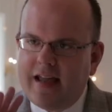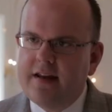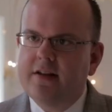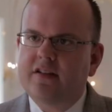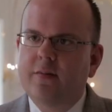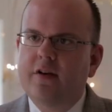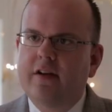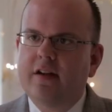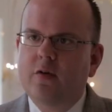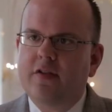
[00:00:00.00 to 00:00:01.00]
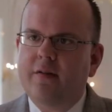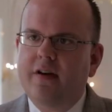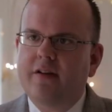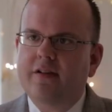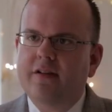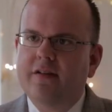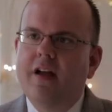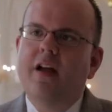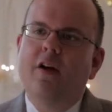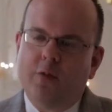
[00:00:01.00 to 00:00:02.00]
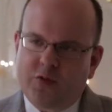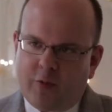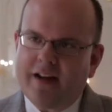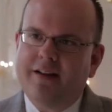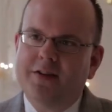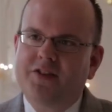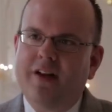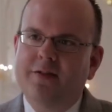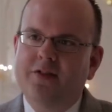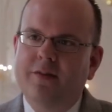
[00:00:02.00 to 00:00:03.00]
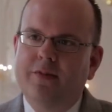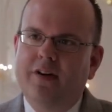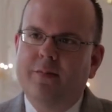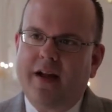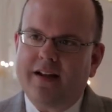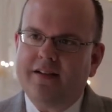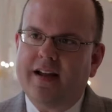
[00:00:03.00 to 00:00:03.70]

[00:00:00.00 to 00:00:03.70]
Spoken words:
any seminary in North America was right here at Southern Seminary back in